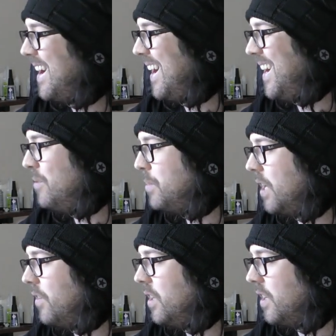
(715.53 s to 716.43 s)
I'm
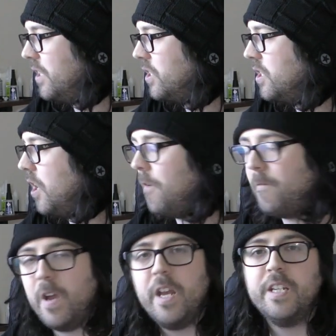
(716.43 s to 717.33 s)
giving this a
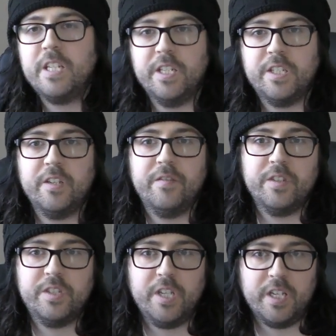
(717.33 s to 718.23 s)
very tentative
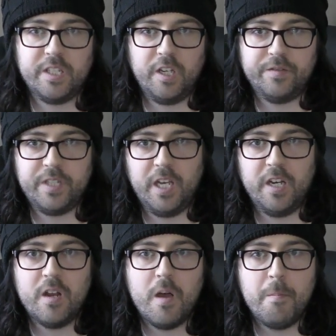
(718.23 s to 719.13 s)
6 out of
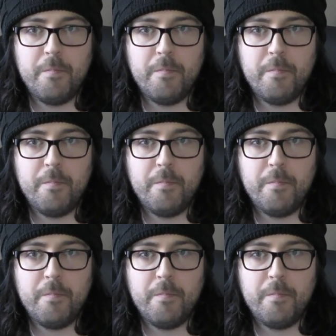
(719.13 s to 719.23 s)
10